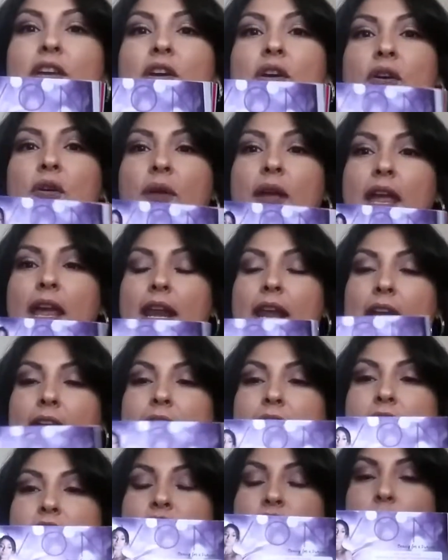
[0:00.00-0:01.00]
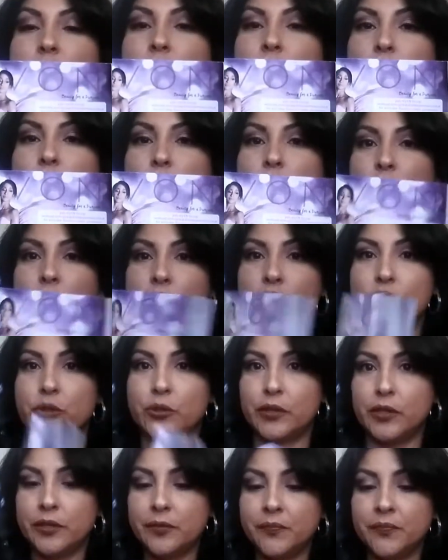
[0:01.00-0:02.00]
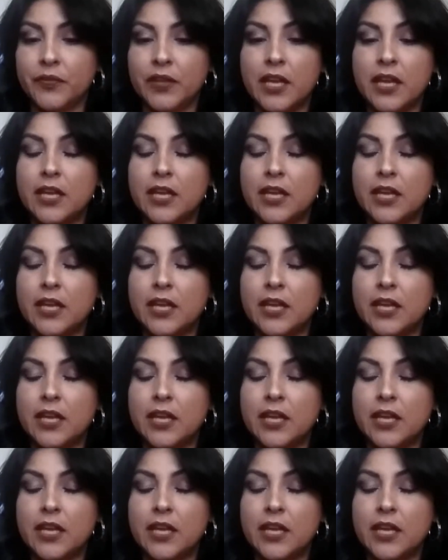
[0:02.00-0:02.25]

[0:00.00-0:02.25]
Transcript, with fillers: know and I can ship you a brochure.